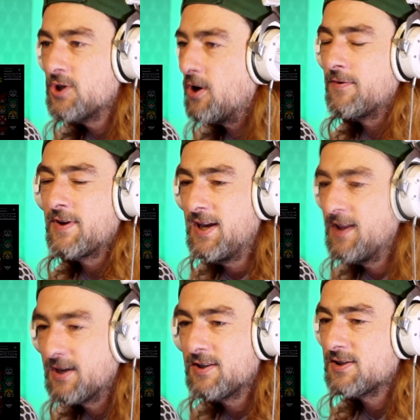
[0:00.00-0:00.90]
Shouldn't have got off
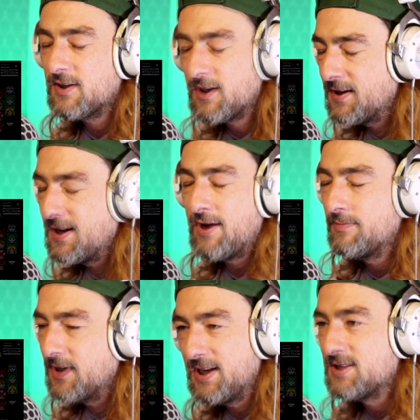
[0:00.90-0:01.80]
key there, because
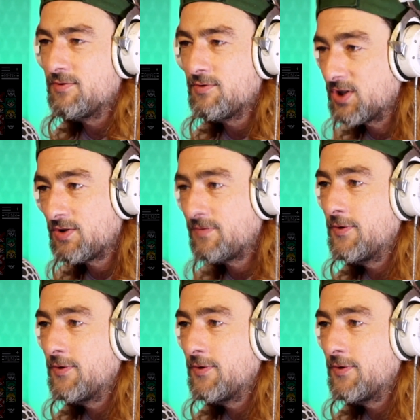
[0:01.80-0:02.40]
now I'm into the